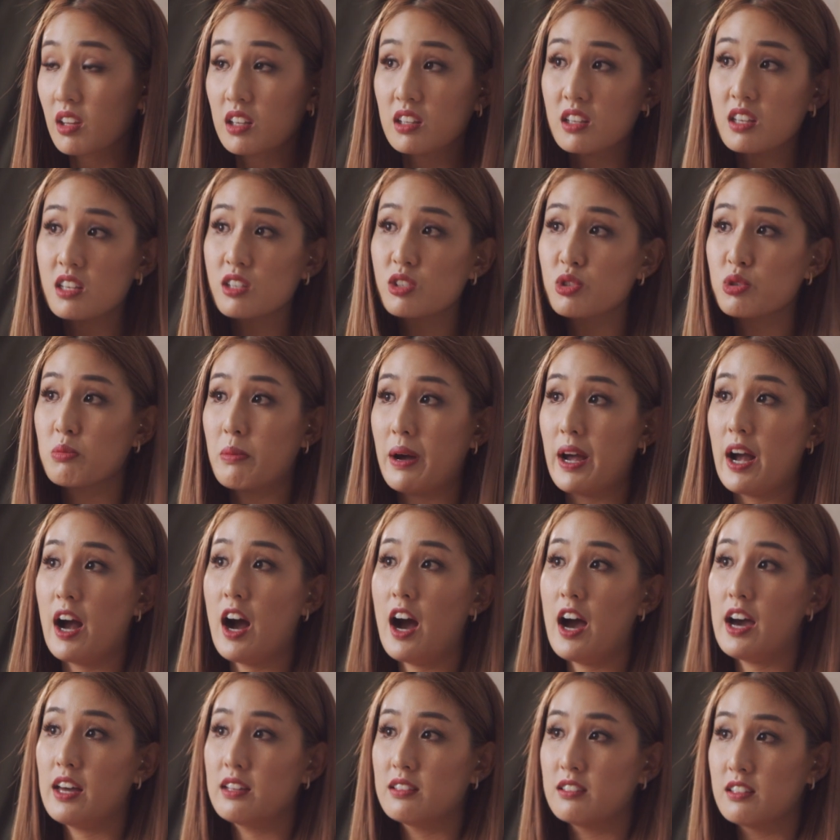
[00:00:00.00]
the keys to my
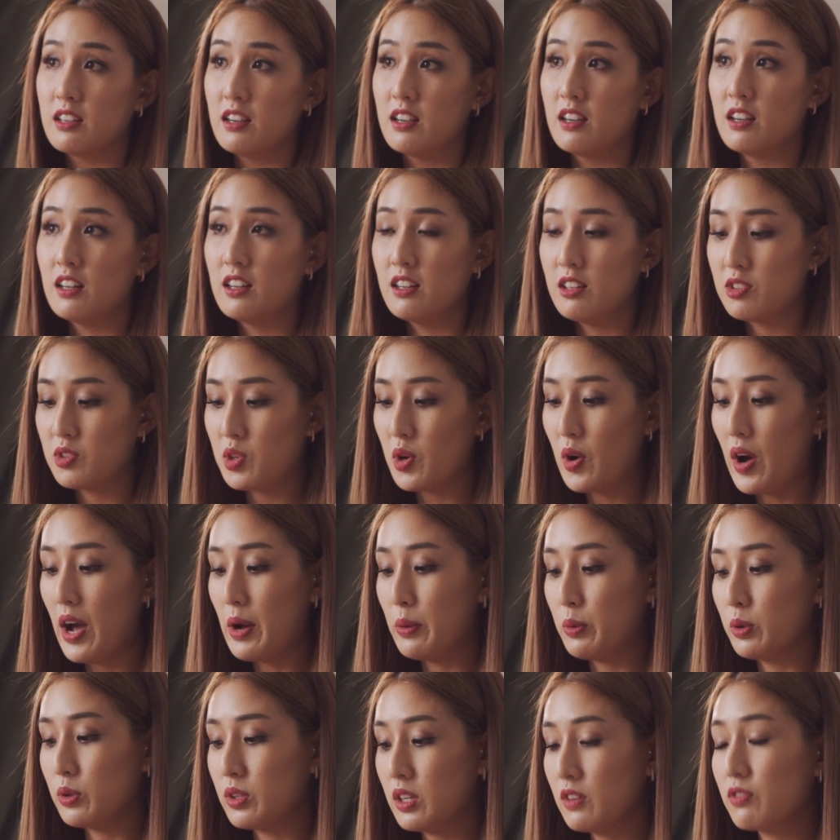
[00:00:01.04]
heart. So I
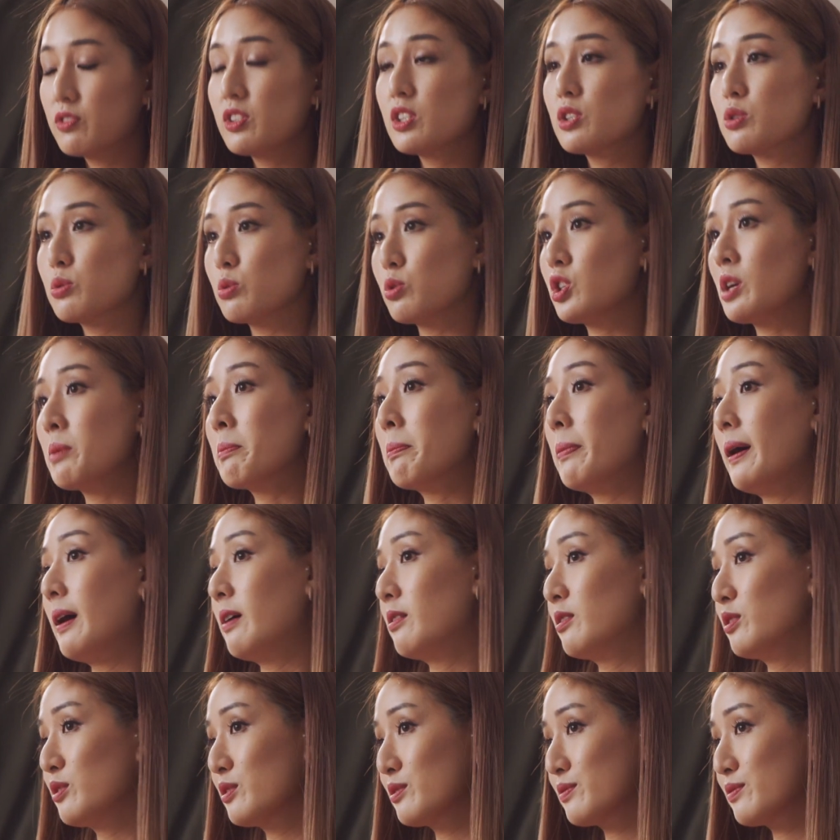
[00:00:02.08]
will give this to Shin Pao.